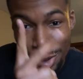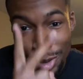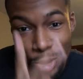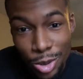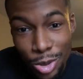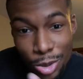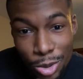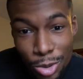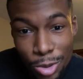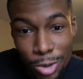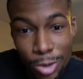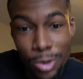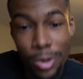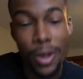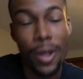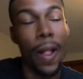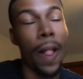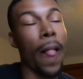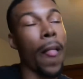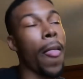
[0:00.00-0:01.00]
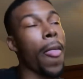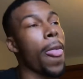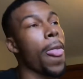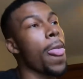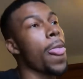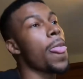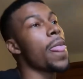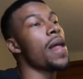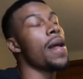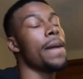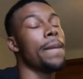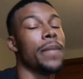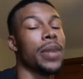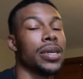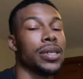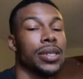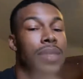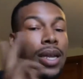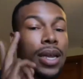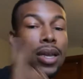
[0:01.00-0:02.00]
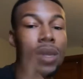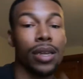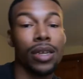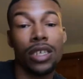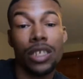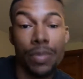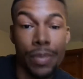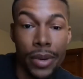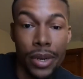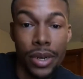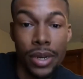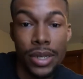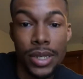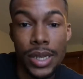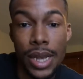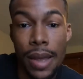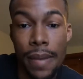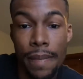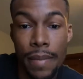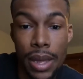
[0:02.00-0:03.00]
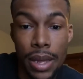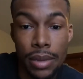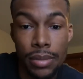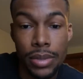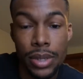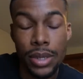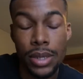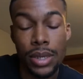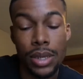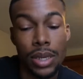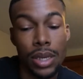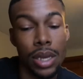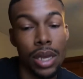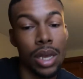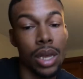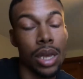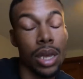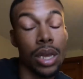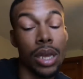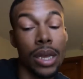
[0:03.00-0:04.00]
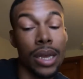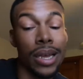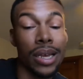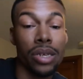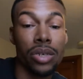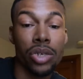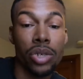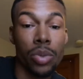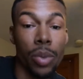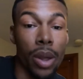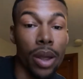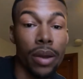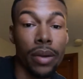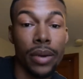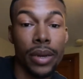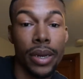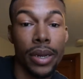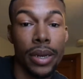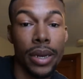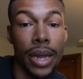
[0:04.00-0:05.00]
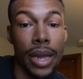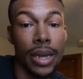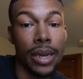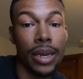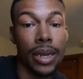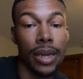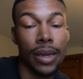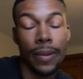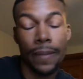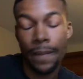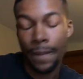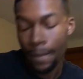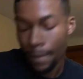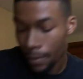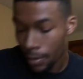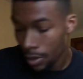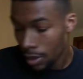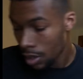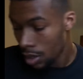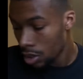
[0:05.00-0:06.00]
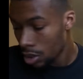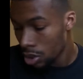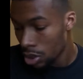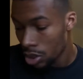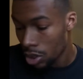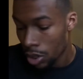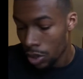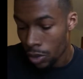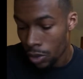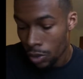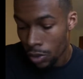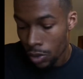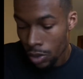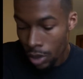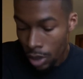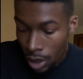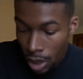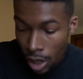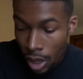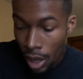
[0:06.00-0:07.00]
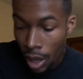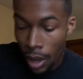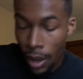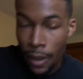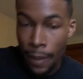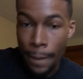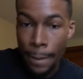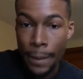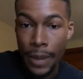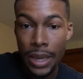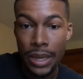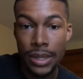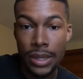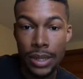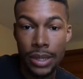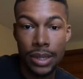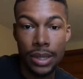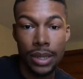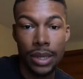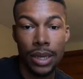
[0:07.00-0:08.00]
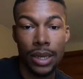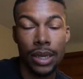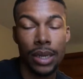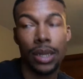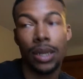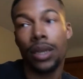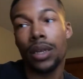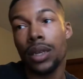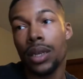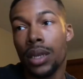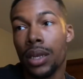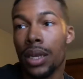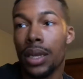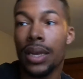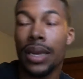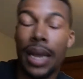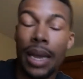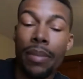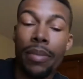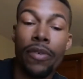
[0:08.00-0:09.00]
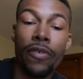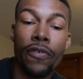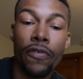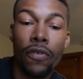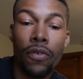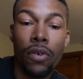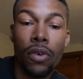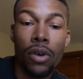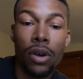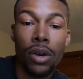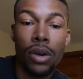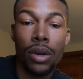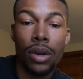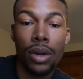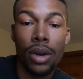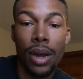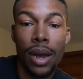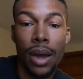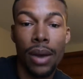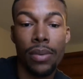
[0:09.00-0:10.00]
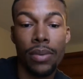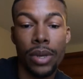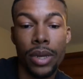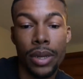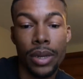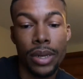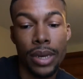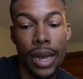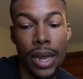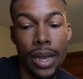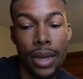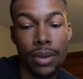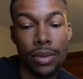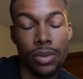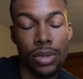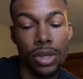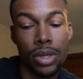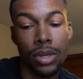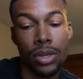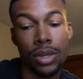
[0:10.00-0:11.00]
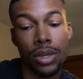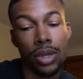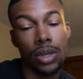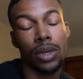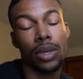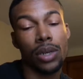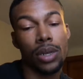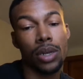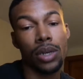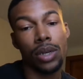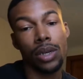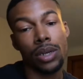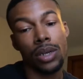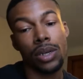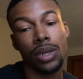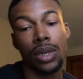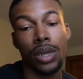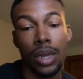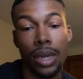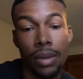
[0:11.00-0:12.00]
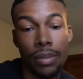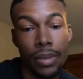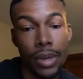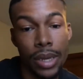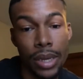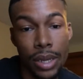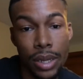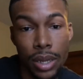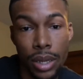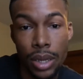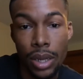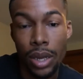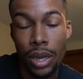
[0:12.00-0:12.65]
two, my second experience at Meps and swearing in that day. So, basically, the day before I went down to Columbia,